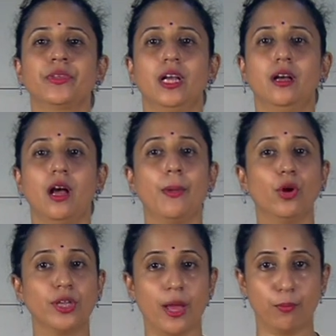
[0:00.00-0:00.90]

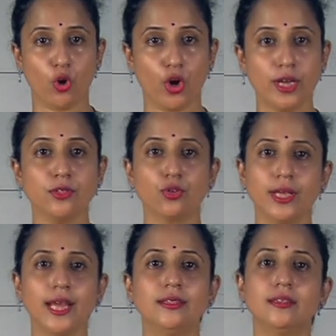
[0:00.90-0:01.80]
about the employee so
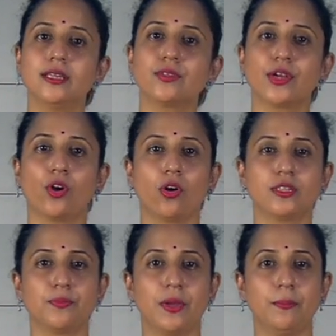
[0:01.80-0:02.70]
that these
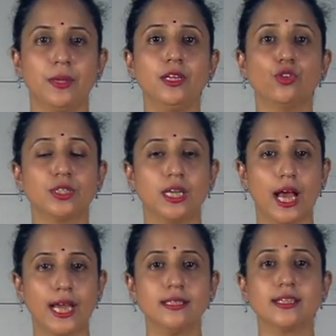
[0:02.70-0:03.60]
records may be
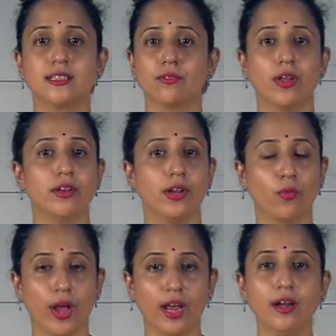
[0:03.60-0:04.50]
utilized as and when
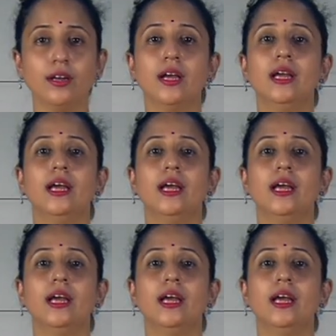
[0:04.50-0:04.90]
required